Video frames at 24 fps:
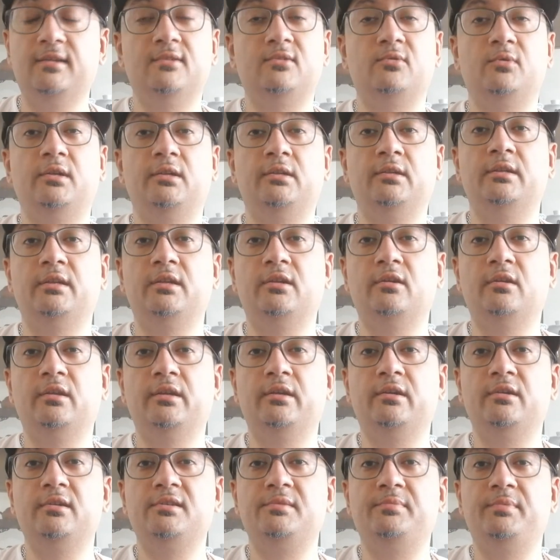as well in the early
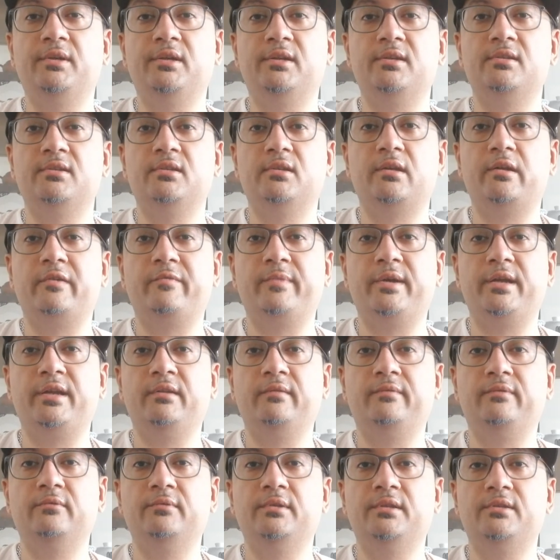years because a lot of my
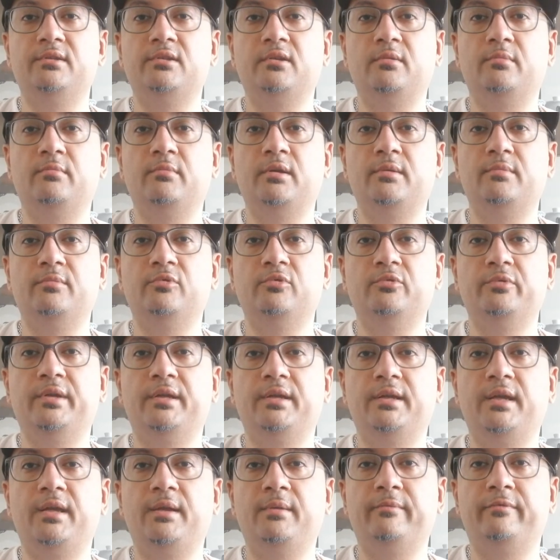influence on my brewing
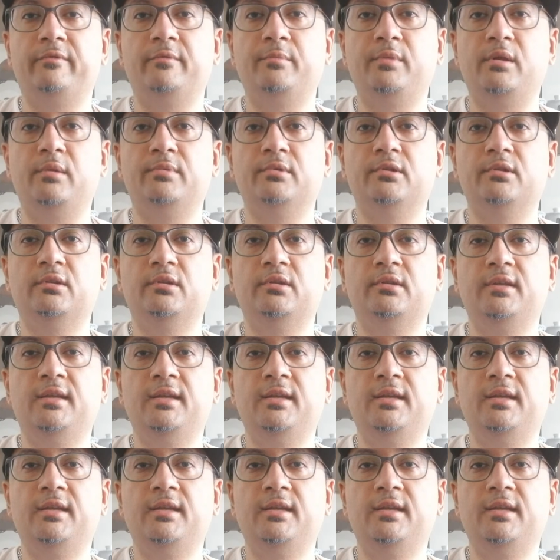came from people